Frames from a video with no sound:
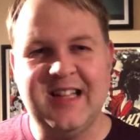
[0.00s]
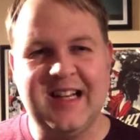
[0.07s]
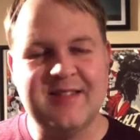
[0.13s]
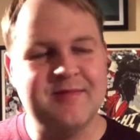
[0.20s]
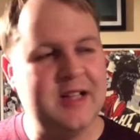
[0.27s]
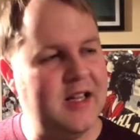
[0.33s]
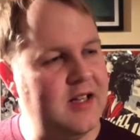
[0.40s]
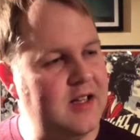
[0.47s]

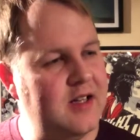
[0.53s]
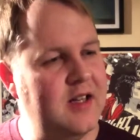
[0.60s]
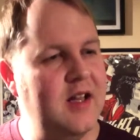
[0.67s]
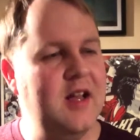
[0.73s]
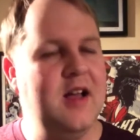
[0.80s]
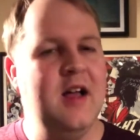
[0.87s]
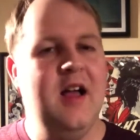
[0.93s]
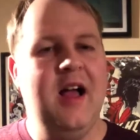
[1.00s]

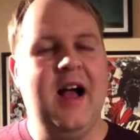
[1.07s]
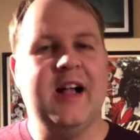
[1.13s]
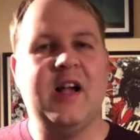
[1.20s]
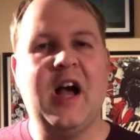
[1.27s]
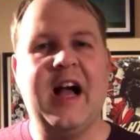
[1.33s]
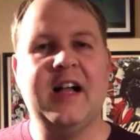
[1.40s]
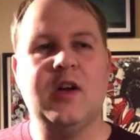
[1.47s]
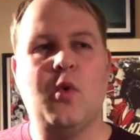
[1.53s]
I
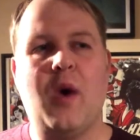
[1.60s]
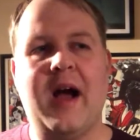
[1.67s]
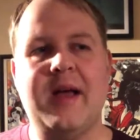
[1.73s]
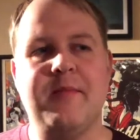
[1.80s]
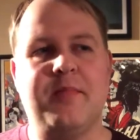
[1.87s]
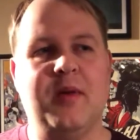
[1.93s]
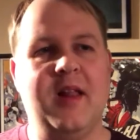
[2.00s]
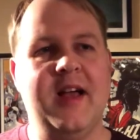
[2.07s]
can't
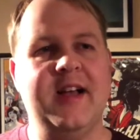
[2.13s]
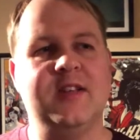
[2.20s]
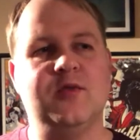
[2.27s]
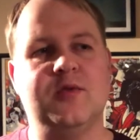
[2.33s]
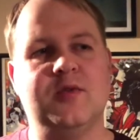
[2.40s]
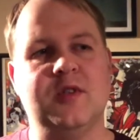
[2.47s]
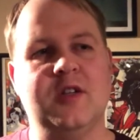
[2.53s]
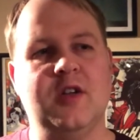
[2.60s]
quite
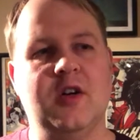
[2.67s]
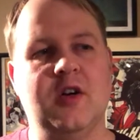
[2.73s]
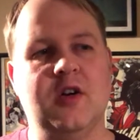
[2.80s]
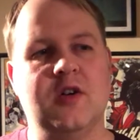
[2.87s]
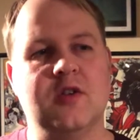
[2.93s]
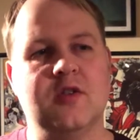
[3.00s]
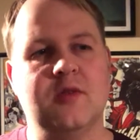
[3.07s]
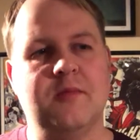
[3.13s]
place, you
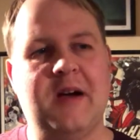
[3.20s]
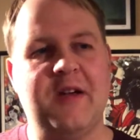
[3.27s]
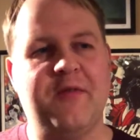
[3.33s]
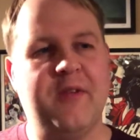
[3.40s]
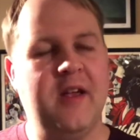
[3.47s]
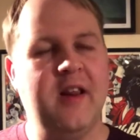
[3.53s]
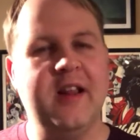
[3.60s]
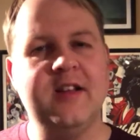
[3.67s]
know, my
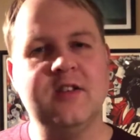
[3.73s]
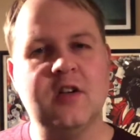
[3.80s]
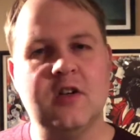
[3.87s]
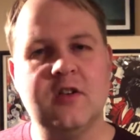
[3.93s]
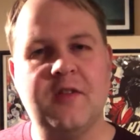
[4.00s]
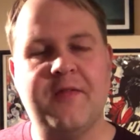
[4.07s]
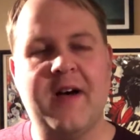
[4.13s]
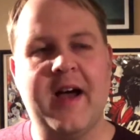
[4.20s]
feelings
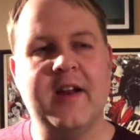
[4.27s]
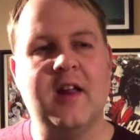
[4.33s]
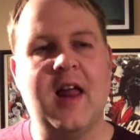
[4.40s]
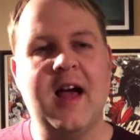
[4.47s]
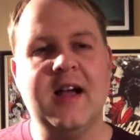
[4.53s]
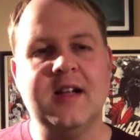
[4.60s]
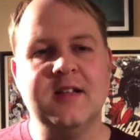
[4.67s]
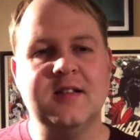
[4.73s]
on the final
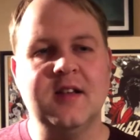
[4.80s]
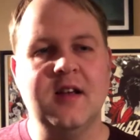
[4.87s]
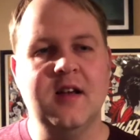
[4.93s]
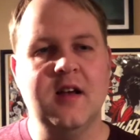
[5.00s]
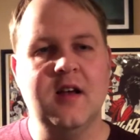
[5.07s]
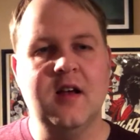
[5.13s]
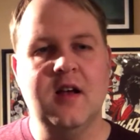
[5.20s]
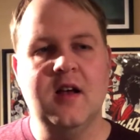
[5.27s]
act.
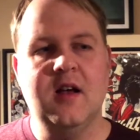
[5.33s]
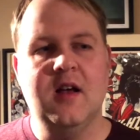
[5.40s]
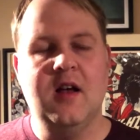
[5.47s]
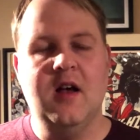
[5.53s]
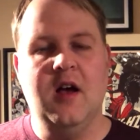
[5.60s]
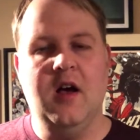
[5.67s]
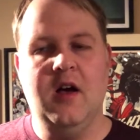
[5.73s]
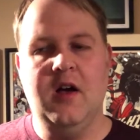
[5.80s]

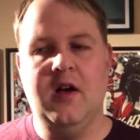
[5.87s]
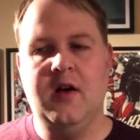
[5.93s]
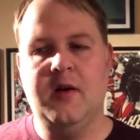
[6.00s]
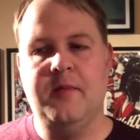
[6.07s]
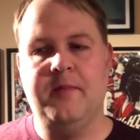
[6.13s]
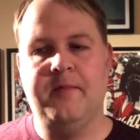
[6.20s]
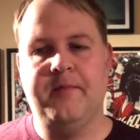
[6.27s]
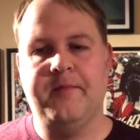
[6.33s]

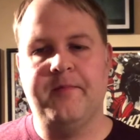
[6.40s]
I